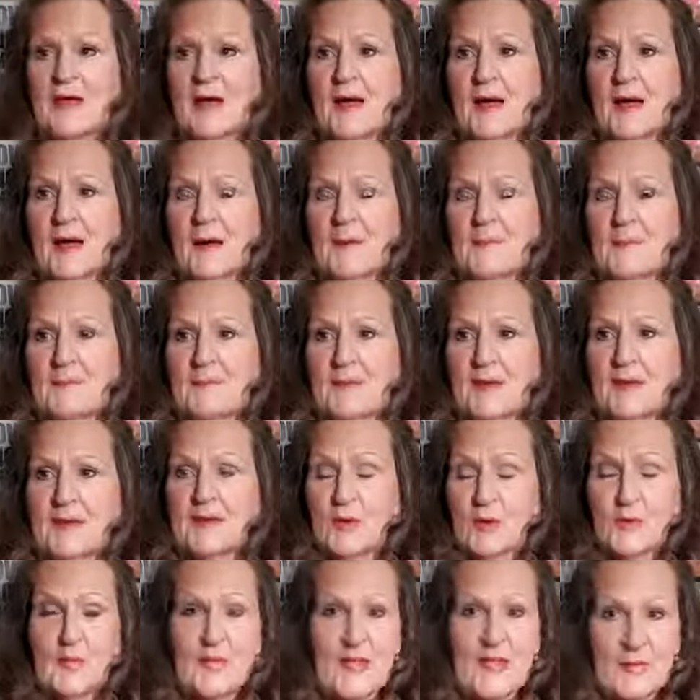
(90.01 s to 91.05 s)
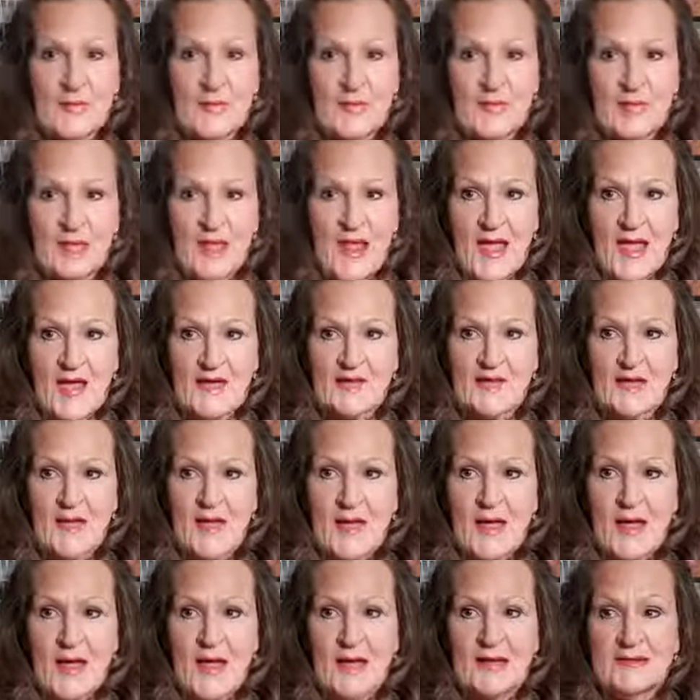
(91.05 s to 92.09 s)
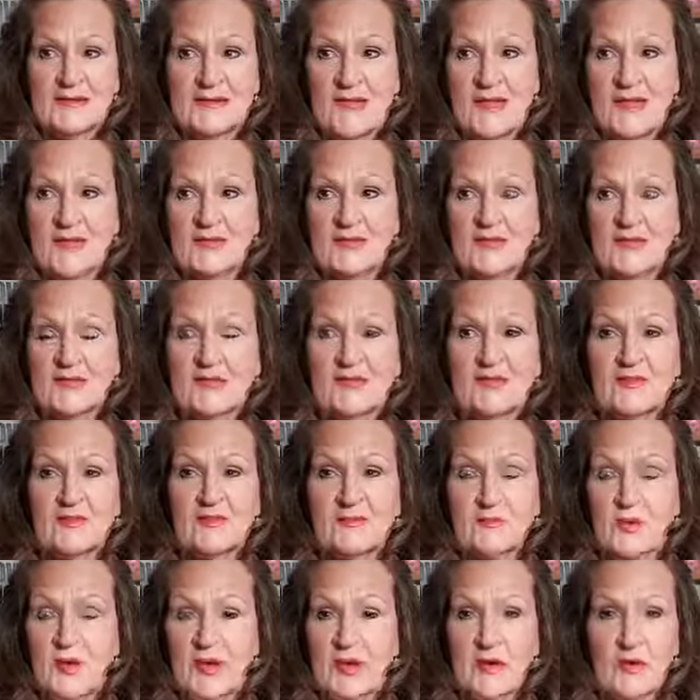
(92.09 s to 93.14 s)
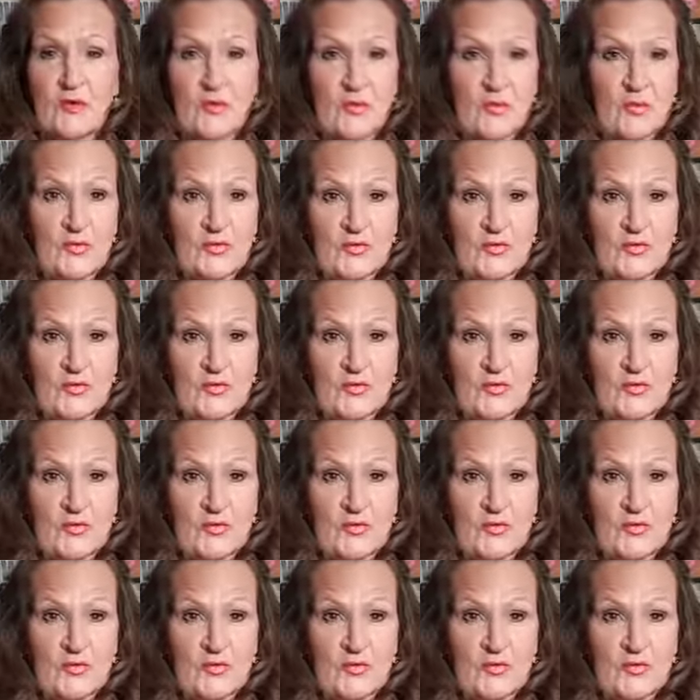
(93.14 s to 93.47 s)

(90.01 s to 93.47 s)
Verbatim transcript: Um, I know people that have a day in the spring or